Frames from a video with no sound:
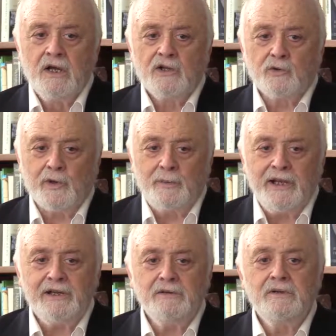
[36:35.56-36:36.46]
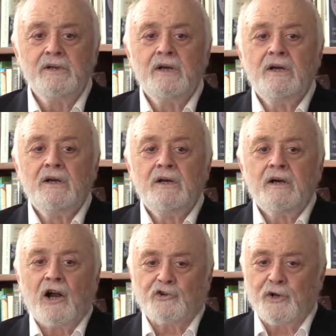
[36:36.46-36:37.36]
To repeat,
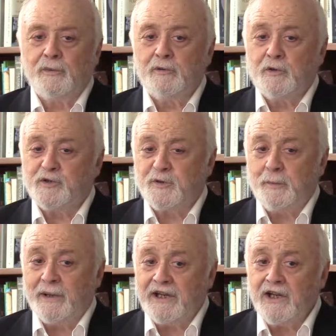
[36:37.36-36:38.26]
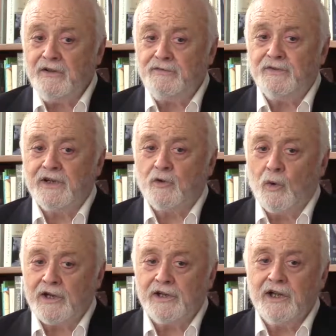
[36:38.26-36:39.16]
our treatment must be big enough and
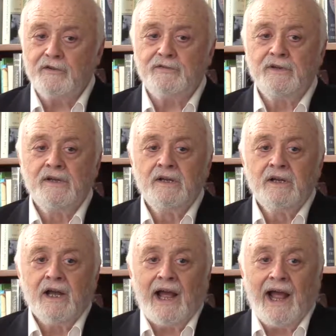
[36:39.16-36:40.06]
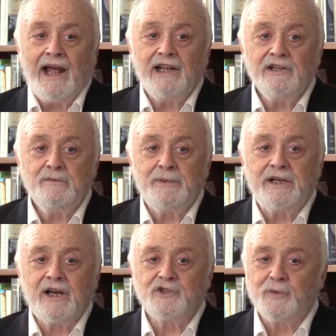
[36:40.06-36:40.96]
quick enough, and
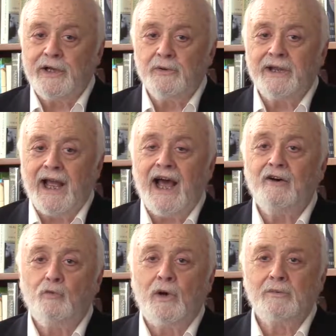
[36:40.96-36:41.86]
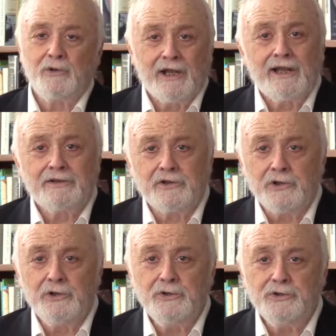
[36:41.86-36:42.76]
because we only have one planet to
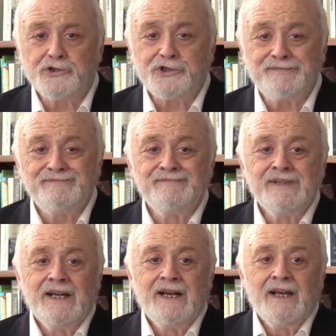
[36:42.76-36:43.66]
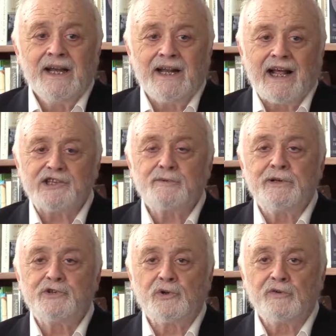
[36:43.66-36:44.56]
lose, it has to
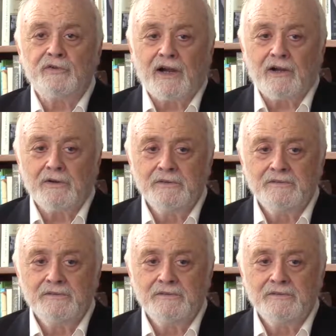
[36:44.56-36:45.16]
be surefire.